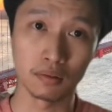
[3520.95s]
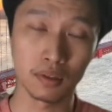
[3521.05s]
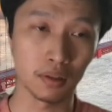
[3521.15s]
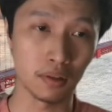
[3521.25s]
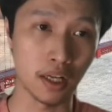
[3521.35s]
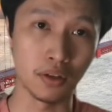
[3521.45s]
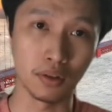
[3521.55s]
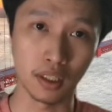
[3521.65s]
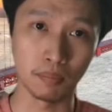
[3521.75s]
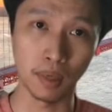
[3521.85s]
so that you
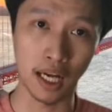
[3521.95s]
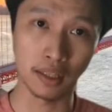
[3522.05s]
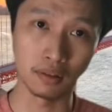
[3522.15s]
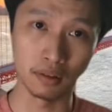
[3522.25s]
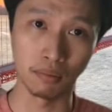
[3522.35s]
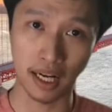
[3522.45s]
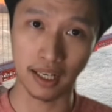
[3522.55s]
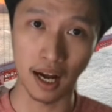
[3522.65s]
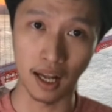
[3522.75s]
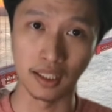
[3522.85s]
can apply to the right
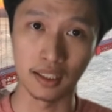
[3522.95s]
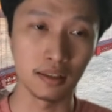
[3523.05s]
college.